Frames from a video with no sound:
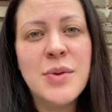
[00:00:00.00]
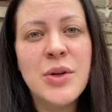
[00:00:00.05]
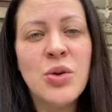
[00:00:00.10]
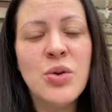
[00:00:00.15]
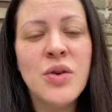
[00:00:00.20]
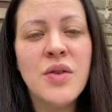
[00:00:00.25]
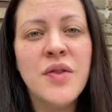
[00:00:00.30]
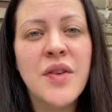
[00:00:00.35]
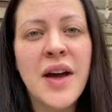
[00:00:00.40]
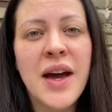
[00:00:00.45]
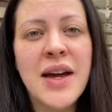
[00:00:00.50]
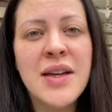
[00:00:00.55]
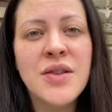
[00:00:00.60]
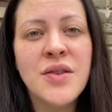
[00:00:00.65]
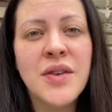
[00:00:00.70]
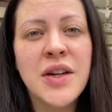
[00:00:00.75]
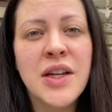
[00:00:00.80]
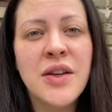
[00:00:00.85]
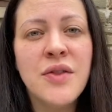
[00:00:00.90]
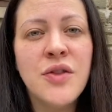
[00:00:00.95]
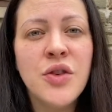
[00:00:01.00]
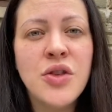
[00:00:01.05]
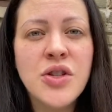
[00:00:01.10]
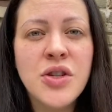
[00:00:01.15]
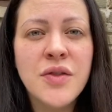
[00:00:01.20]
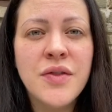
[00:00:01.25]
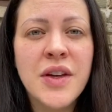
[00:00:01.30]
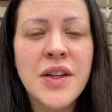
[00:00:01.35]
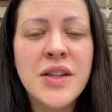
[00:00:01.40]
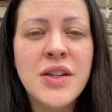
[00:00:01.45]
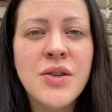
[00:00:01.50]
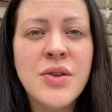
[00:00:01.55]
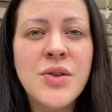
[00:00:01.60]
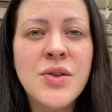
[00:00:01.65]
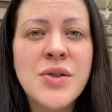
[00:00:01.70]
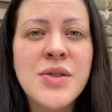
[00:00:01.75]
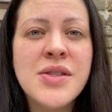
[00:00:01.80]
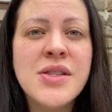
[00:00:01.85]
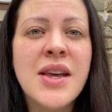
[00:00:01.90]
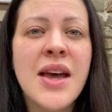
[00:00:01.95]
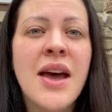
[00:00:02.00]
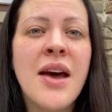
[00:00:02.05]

be notified of any future videos.